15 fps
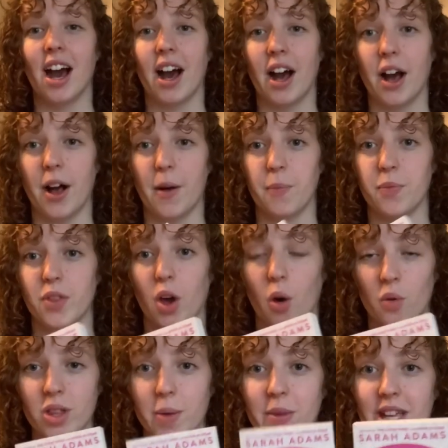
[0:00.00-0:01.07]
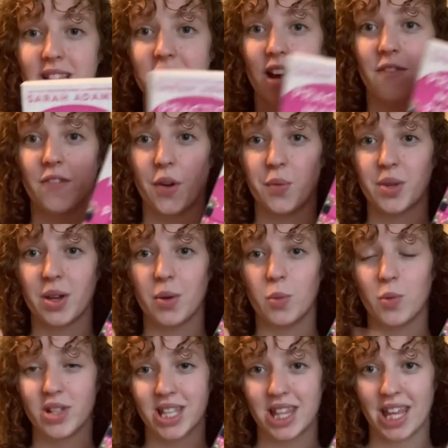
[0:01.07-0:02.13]
The only place I found it
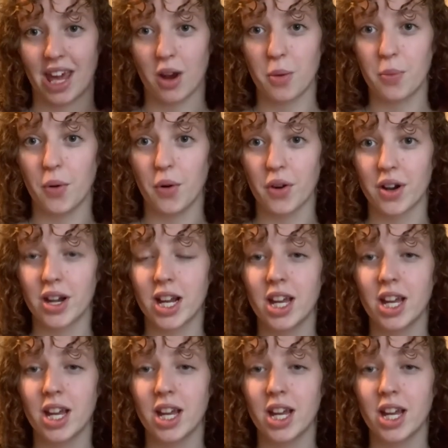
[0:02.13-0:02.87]
was in the airport